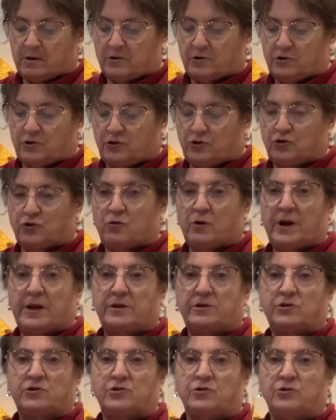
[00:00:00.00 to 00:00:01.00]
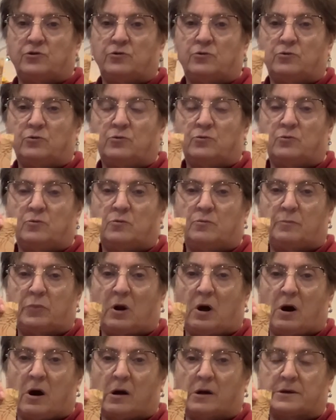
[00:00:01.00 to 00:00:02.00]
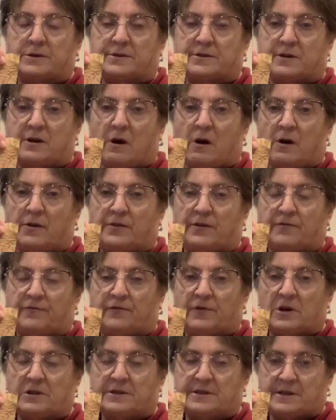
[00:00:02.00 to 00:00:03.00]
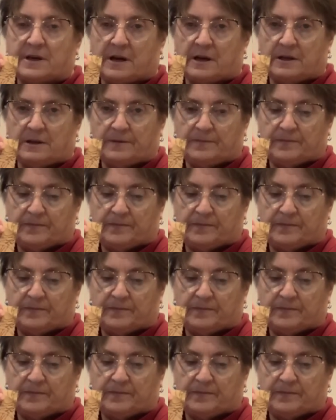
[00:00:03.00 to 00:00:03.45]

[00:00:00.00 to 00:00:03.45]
to join 2 blocks on the front side.